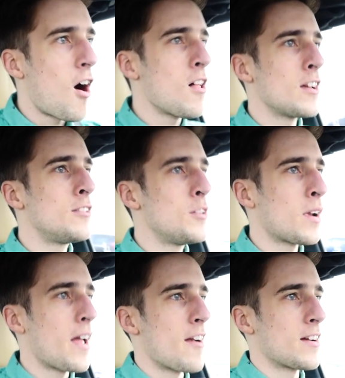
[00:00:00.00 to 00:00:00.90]
All I do when
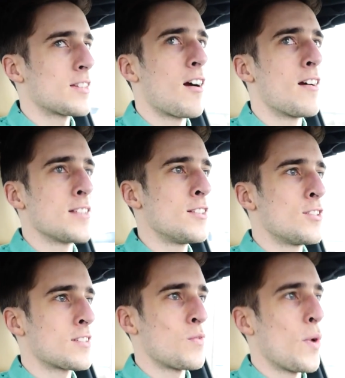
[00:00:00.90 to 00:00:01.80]
I air guitar is I
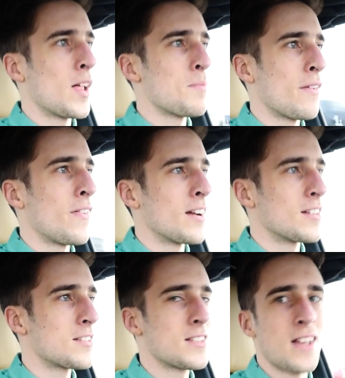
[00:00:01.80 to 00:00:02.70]
just wiggle my
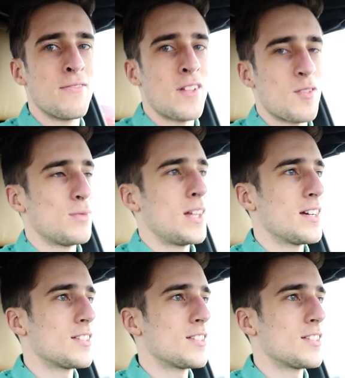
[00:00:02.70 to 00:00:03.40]
fingers because I've never played the